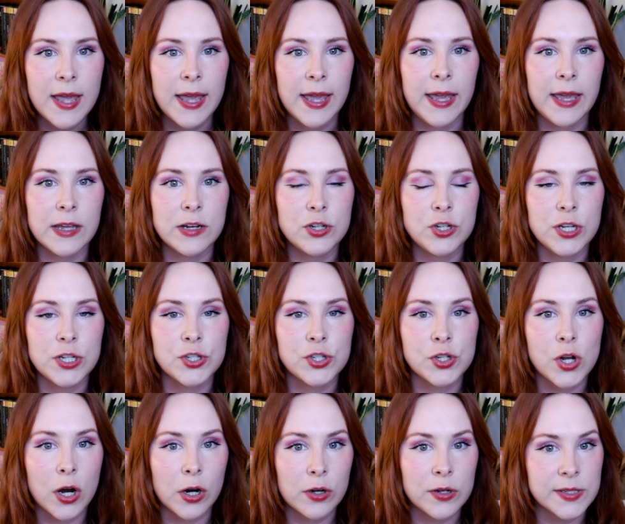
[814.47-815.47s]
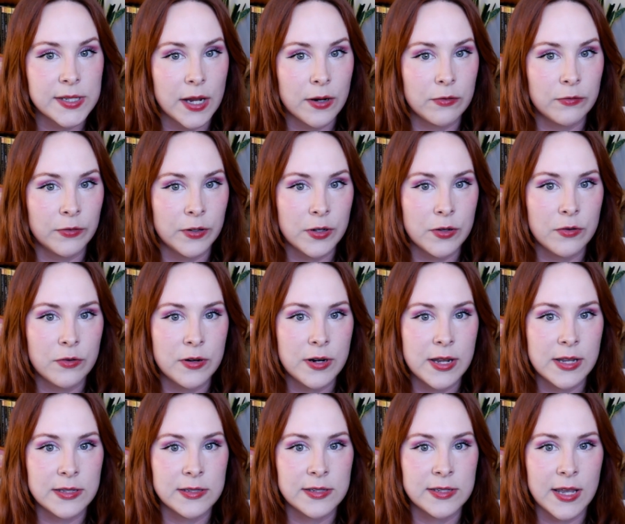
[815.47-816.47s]
and she snarls at Rune
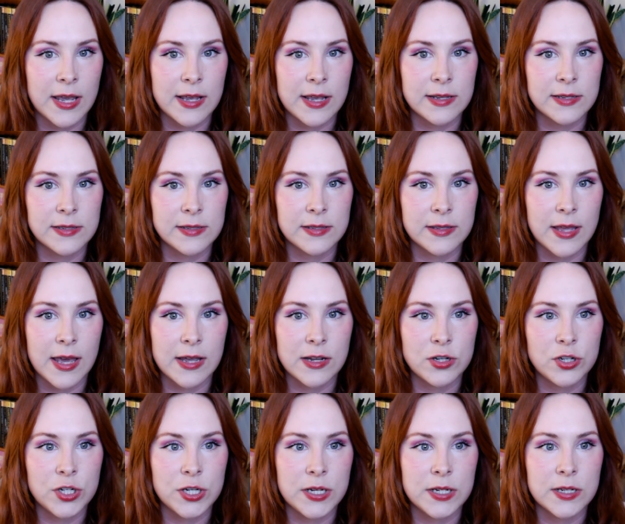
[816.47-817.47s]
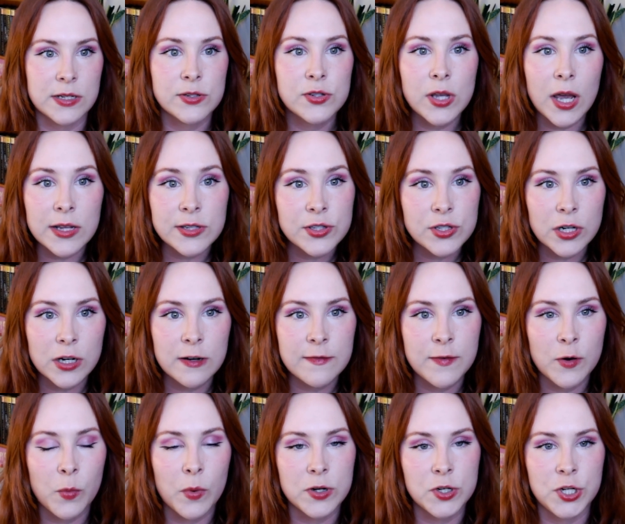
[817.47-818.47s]
and says that she disgusts her
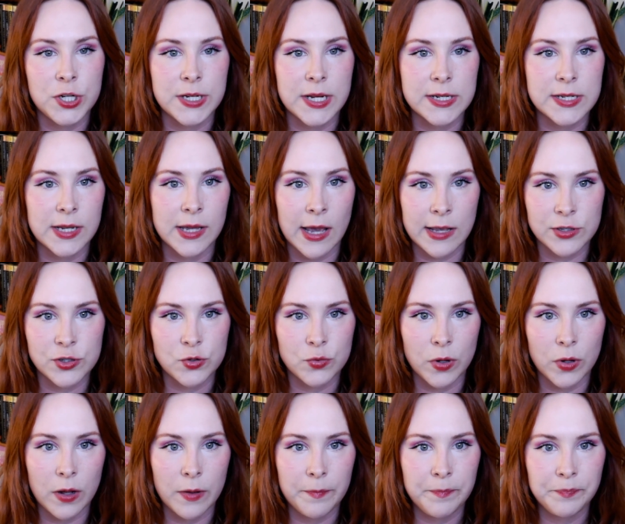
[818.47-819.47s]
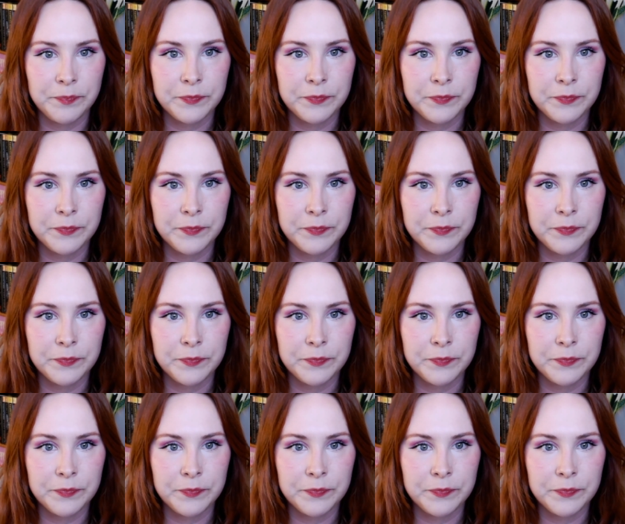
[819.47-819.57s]
for what she did to Kestrel.